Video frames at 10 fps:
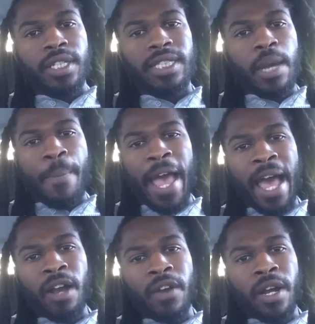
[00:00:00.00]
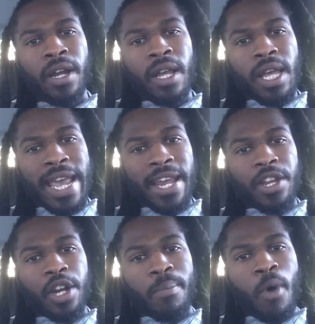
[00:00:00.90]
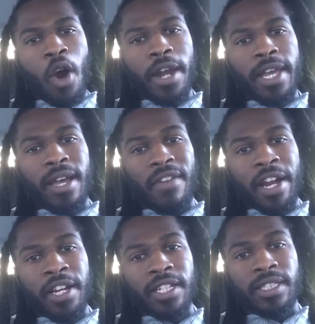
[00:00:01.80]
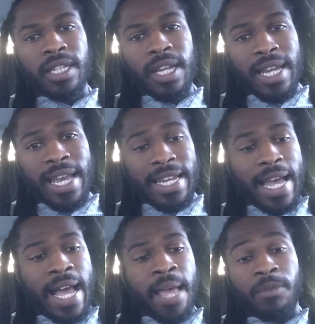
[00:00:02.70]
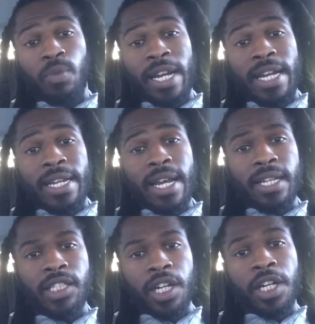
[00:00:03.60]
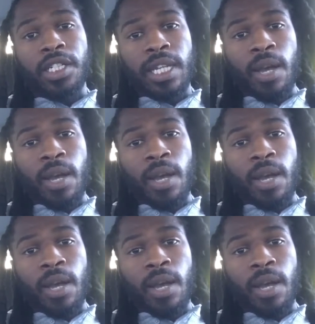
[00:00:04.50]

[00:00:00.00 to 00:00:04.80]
to see a pattern in your market of areas and times when it does surge.